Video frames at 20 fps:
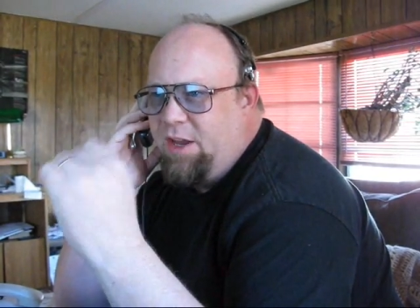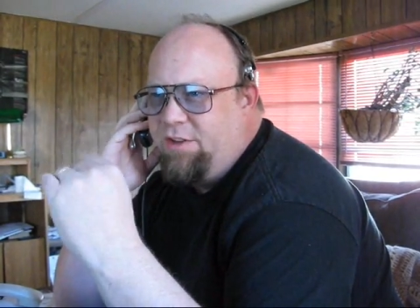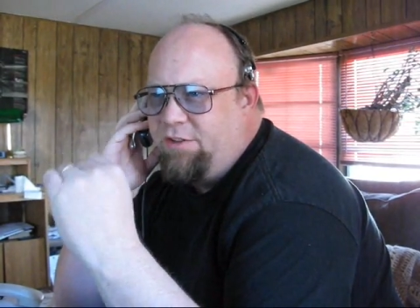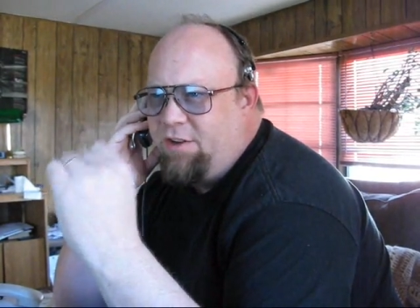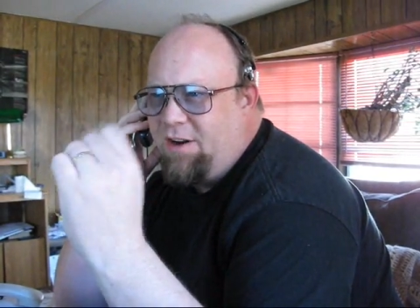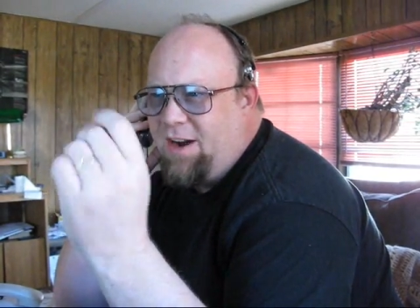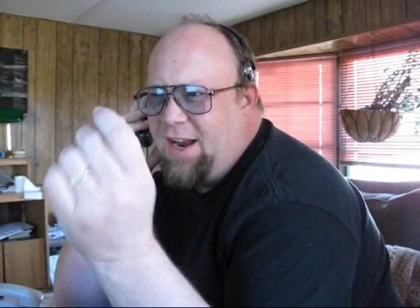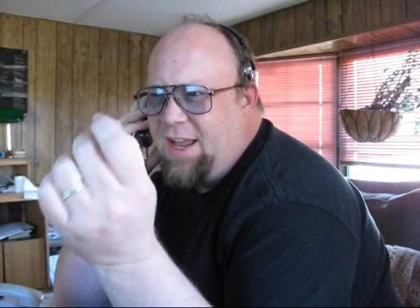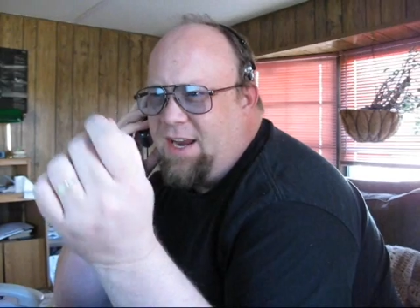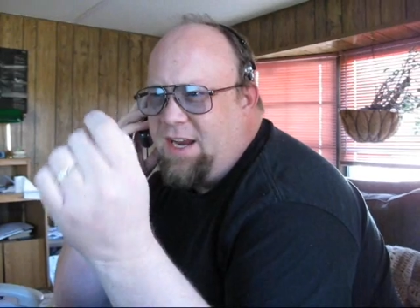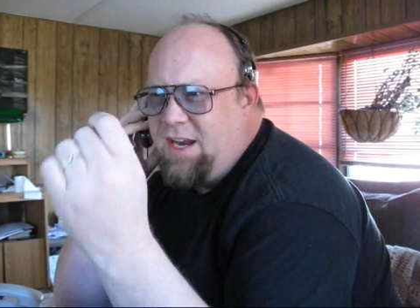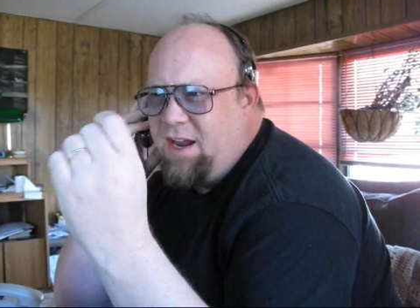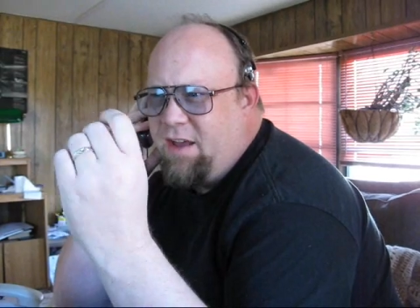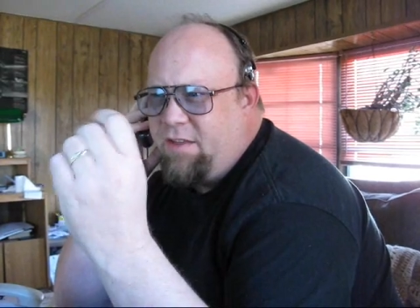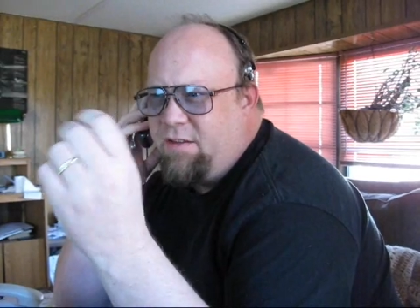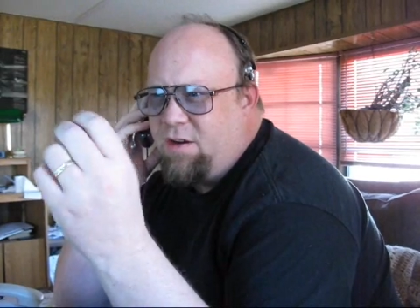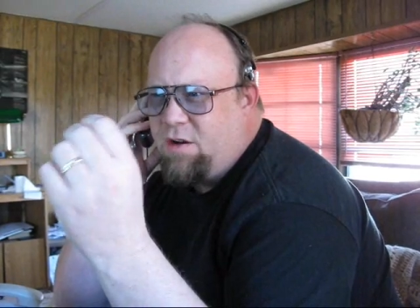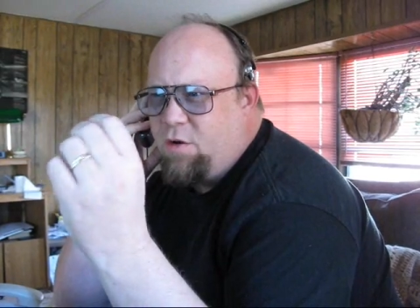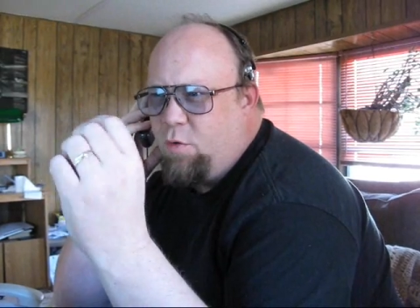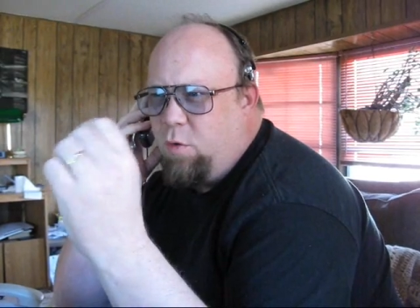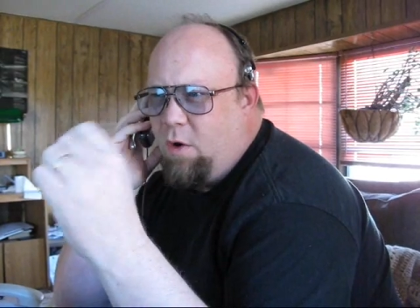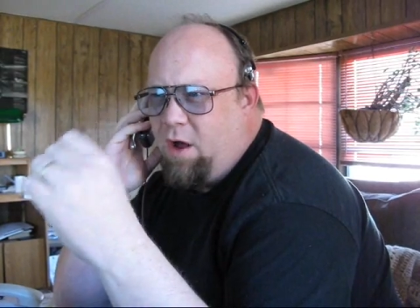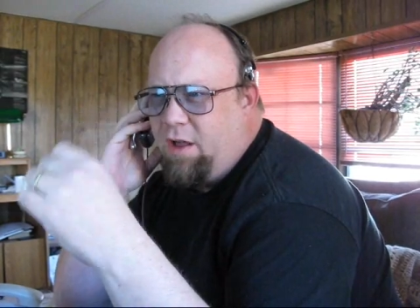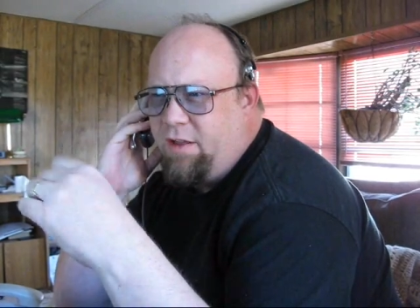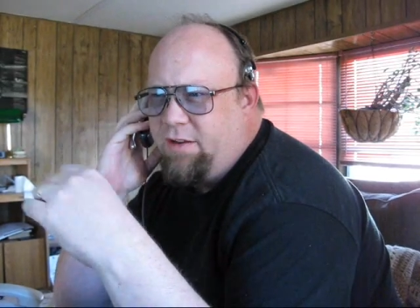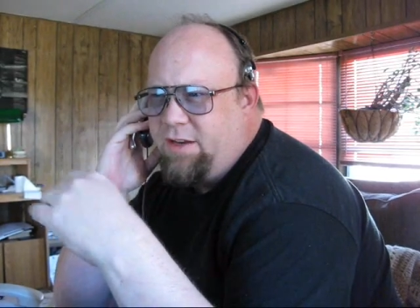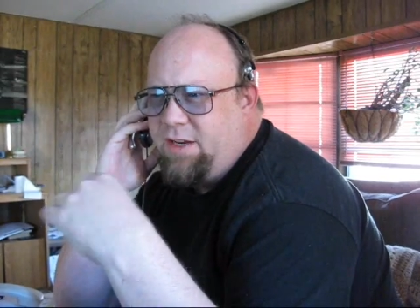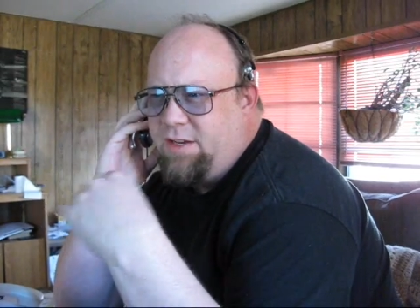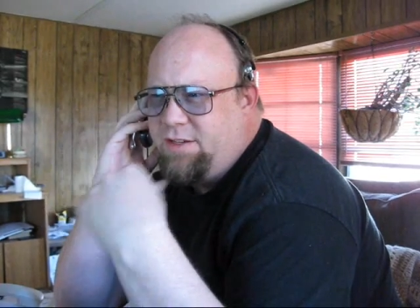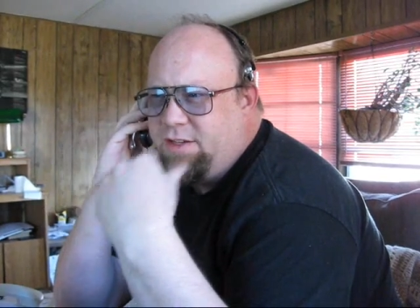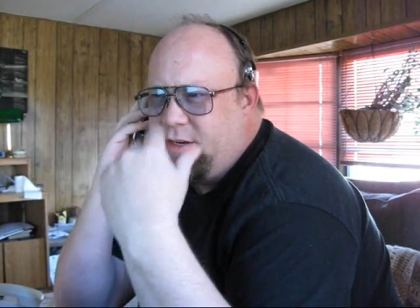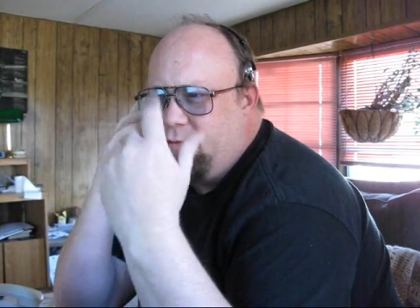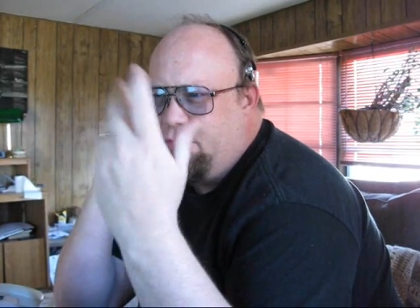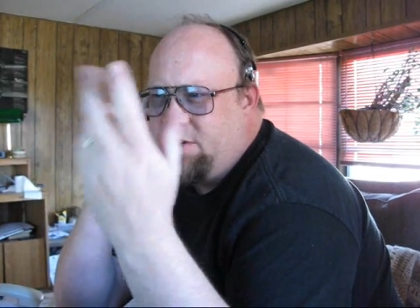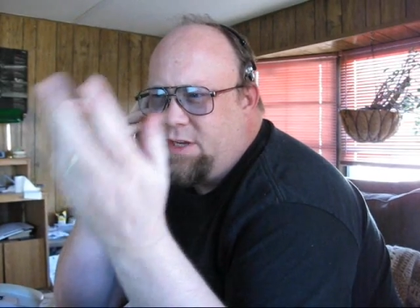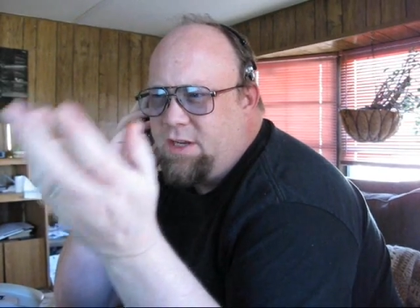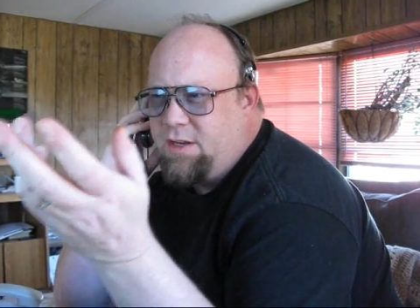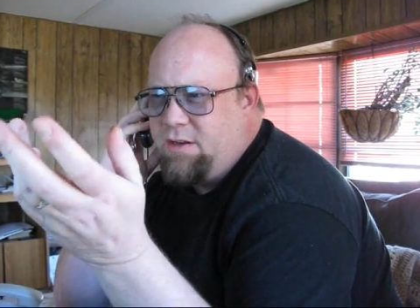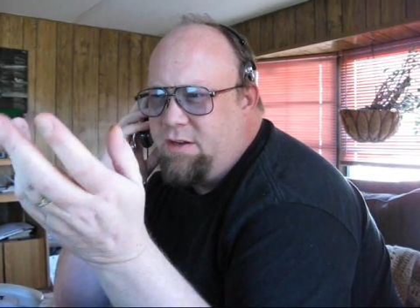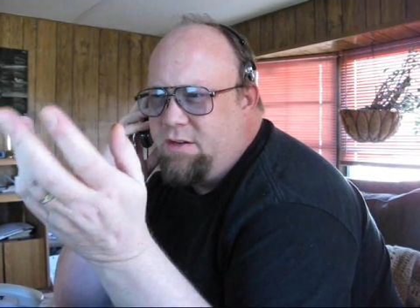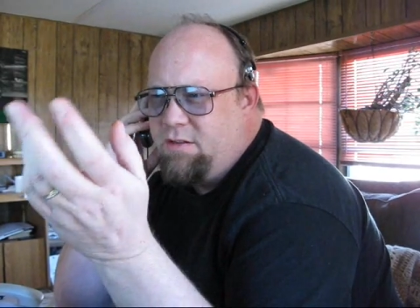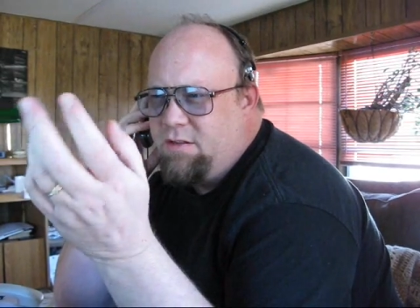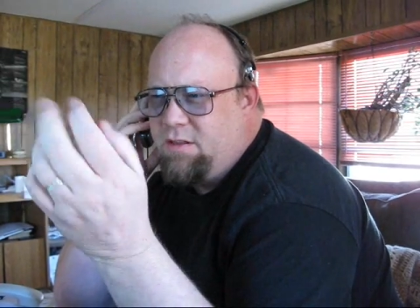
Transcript: Is there any other qualities that would